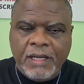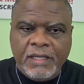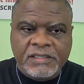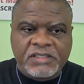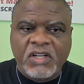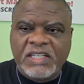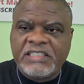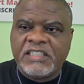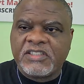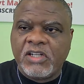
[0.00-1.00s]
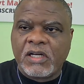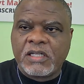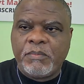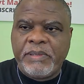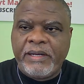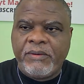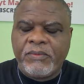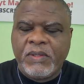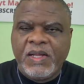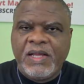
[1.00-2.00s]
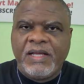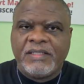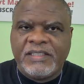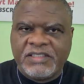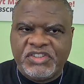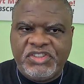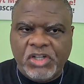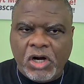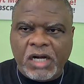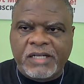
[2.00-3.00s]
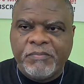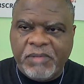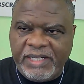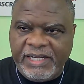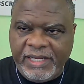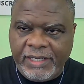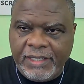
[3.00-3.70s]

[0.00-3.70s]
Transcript: is starting to talk about this dark money